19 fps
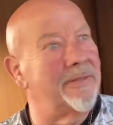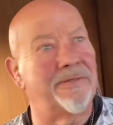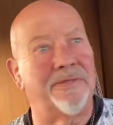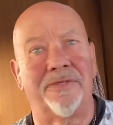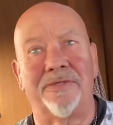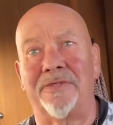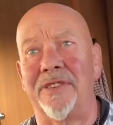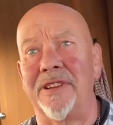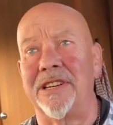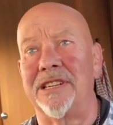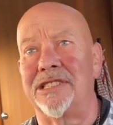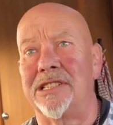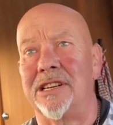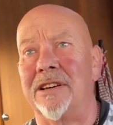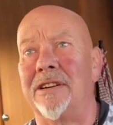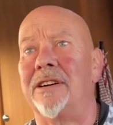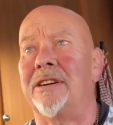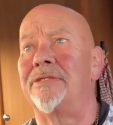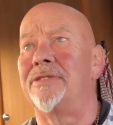me, and
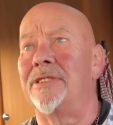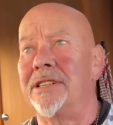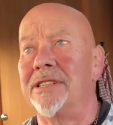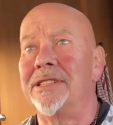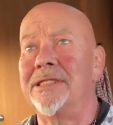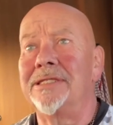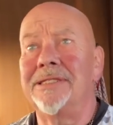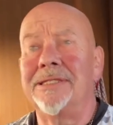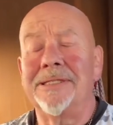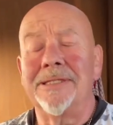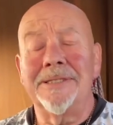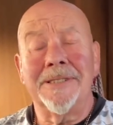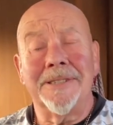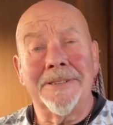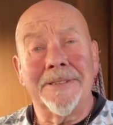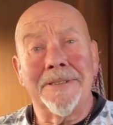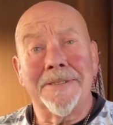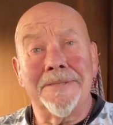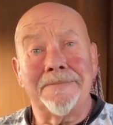Char- me and Charlie are
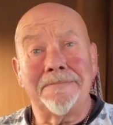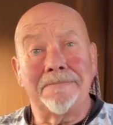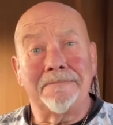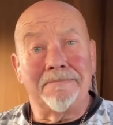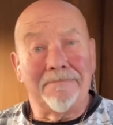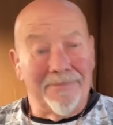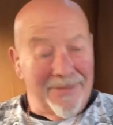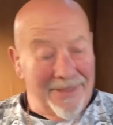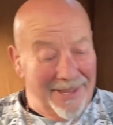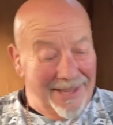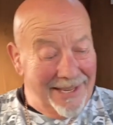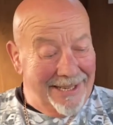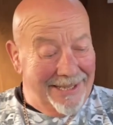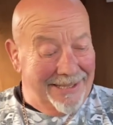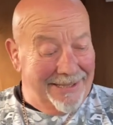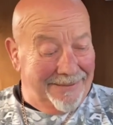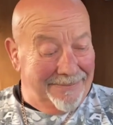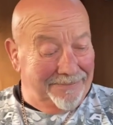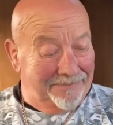quite fucking happy sat on
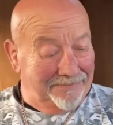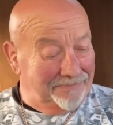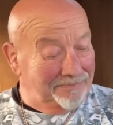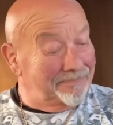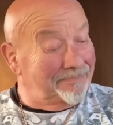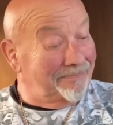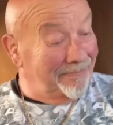our fucking own.